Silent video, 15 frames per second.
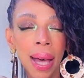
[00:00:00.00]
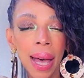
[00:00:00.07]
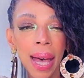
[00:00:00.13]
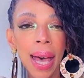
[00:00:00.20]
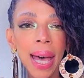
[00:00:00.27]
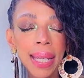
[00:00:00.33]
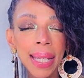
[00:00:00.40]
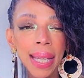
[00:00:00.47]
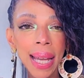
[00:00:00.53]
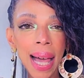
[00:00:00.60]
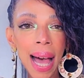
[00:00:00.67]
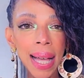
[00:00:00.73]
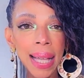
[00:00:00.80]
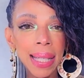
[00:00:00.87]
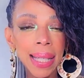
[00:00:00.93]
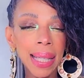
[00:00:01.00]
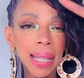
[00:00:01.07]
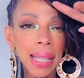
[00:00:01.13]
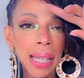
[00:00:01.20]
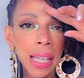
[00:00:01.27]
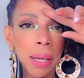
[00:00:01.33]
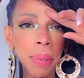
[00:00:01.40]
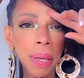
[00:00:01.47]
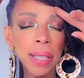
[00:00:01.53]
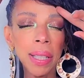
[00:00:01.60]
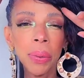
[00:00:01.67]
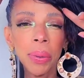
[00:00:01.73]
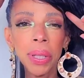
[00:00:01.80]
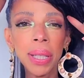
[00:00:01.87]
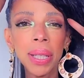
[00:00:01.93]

And lastly, because I want